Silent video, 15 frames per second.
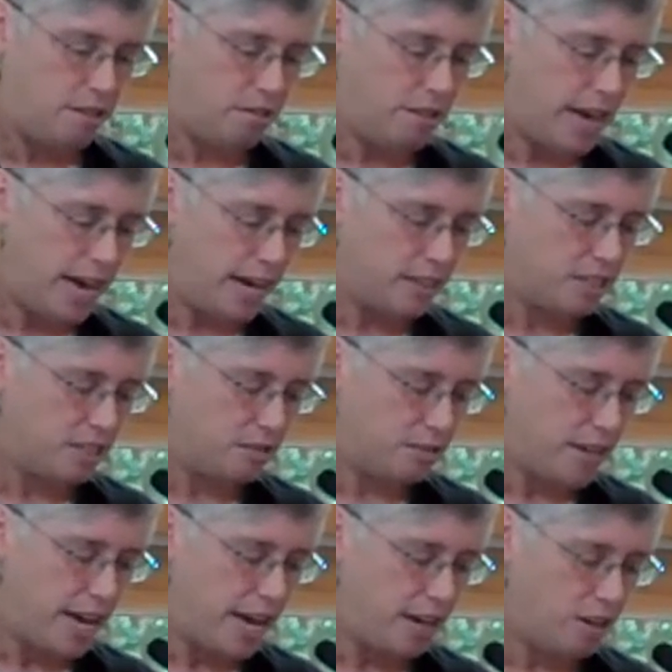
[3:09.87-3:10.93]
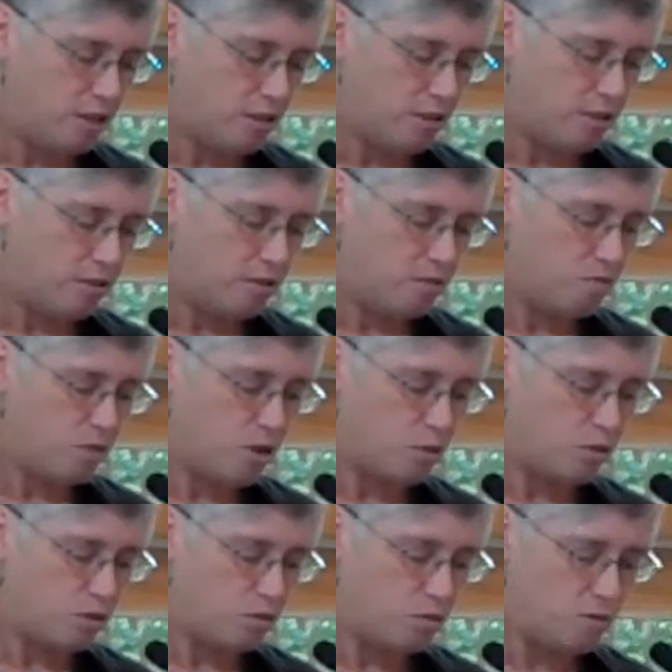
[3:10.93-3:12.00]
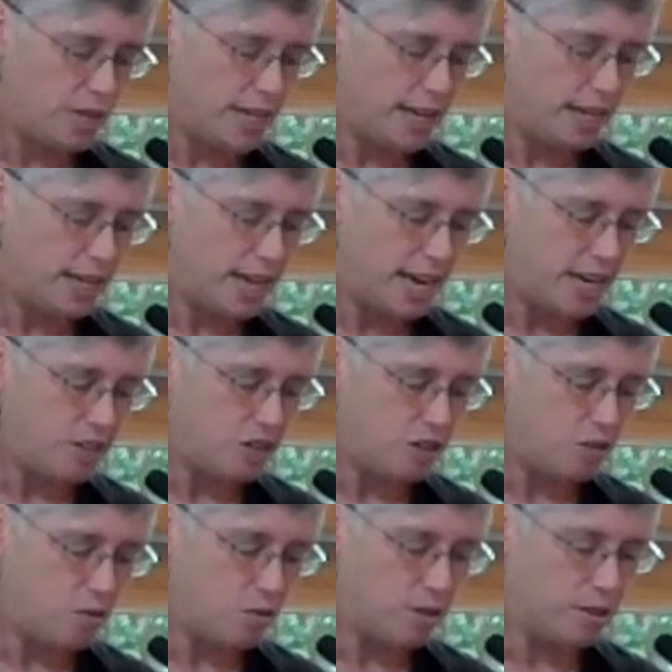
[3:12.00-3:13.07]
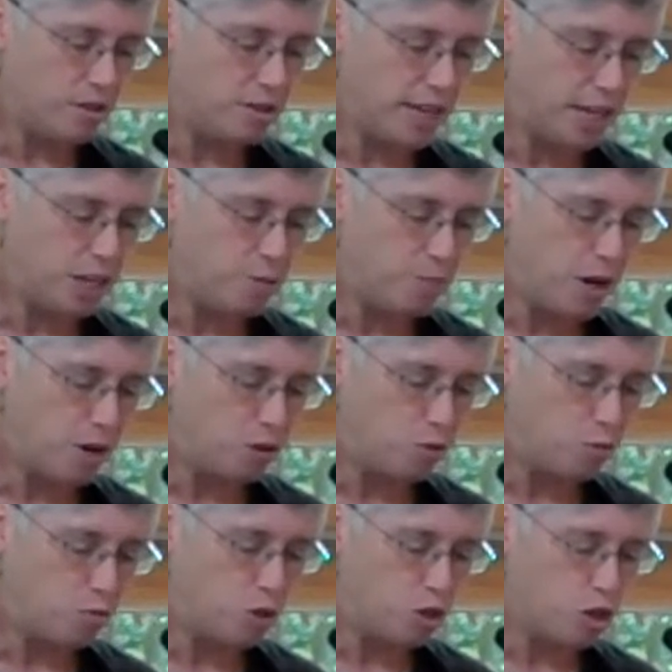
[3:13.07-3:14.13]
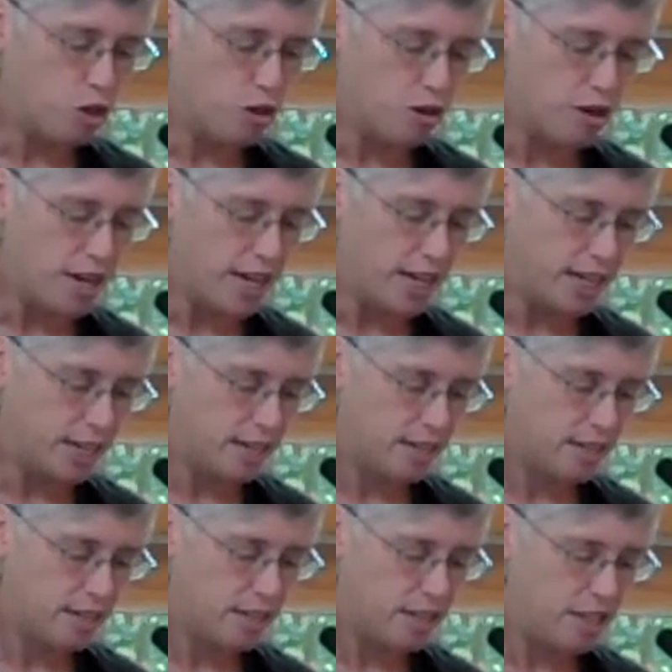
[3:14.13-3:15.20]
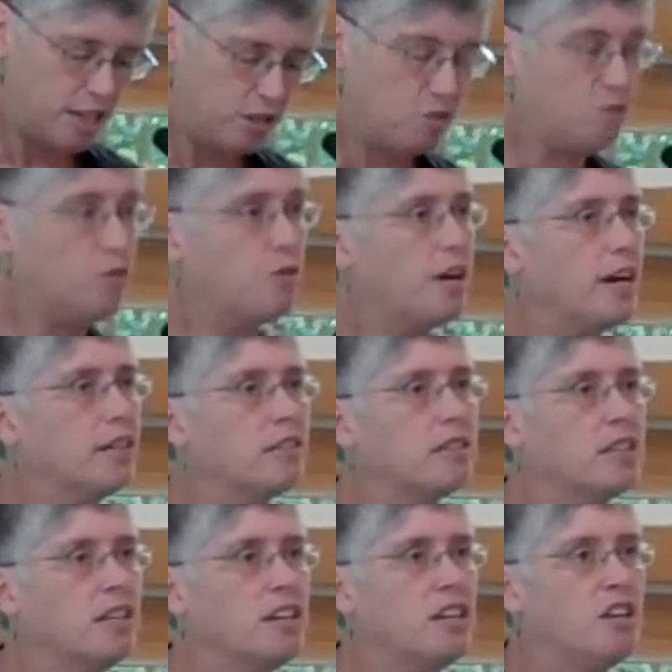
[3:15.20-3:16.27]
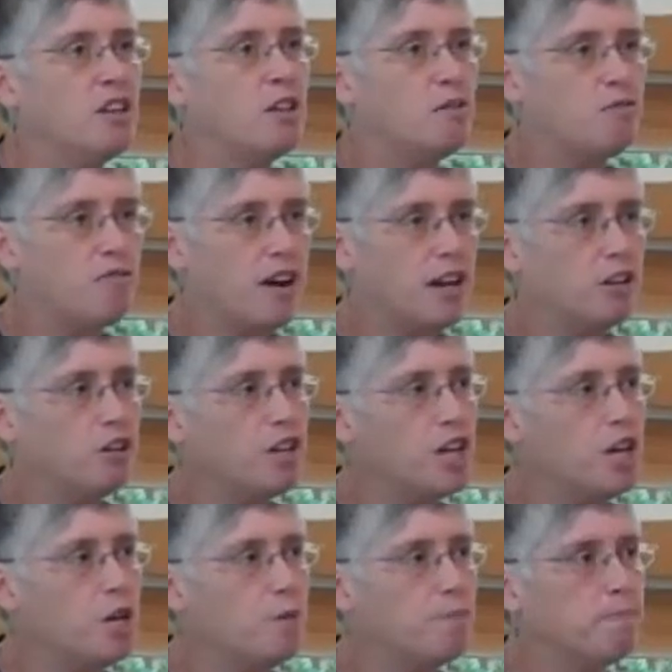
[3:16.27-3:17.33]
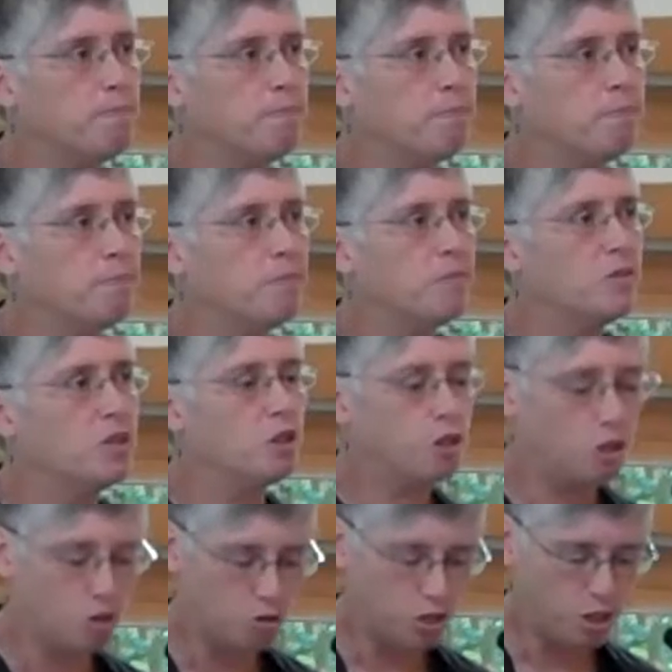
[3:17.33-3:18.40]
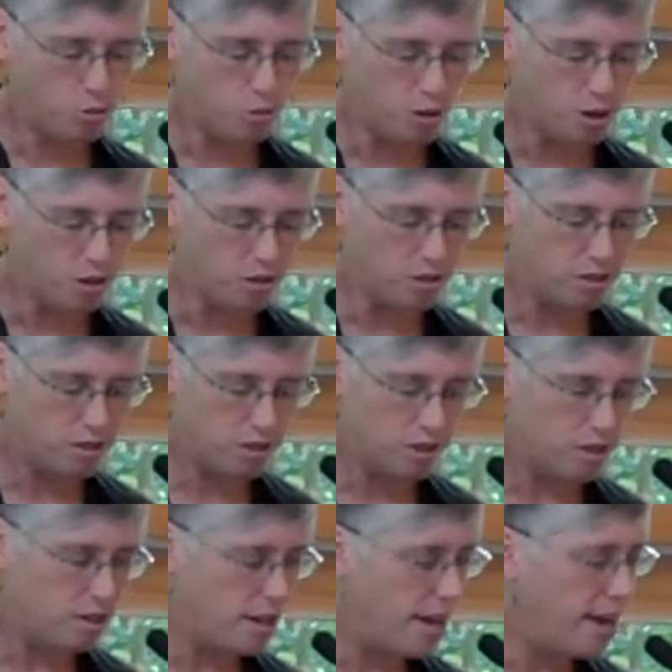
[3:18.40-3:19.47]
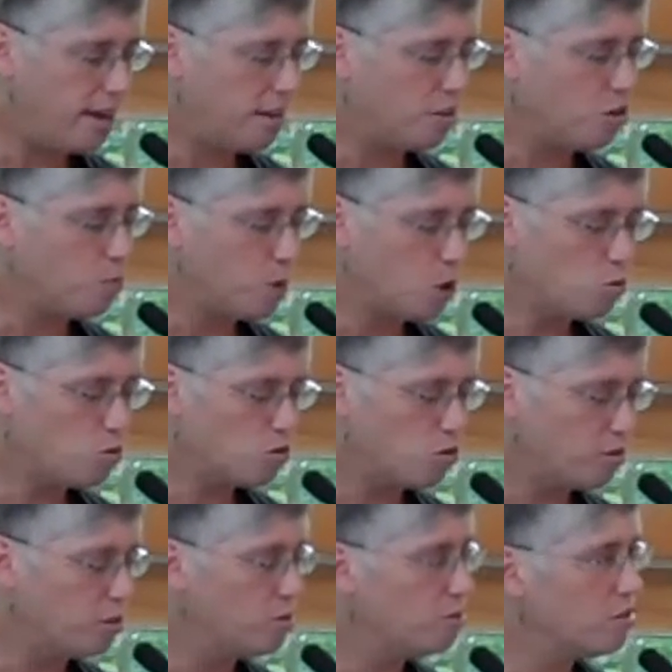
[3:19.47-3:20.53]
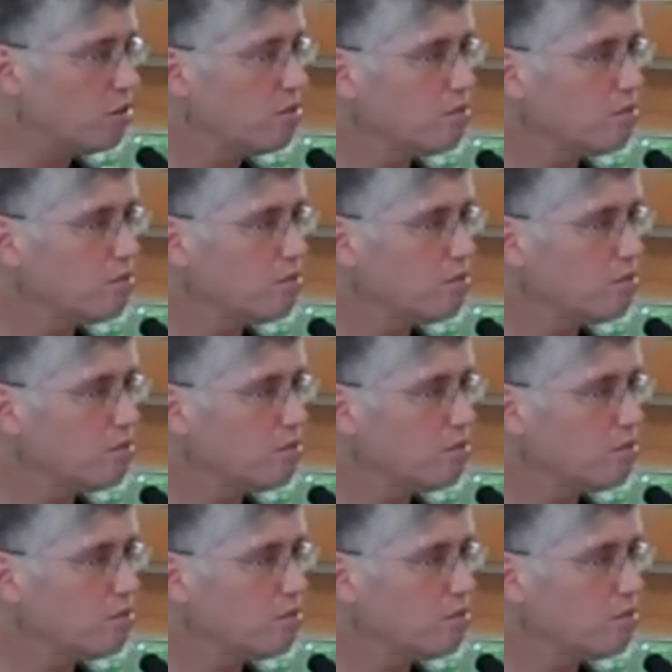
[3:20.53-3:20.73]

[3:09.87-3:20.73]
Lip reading: The last leg, Vogt's rededication, or in the second model, returning, is for us the final hymn, the closing words, and the postlude.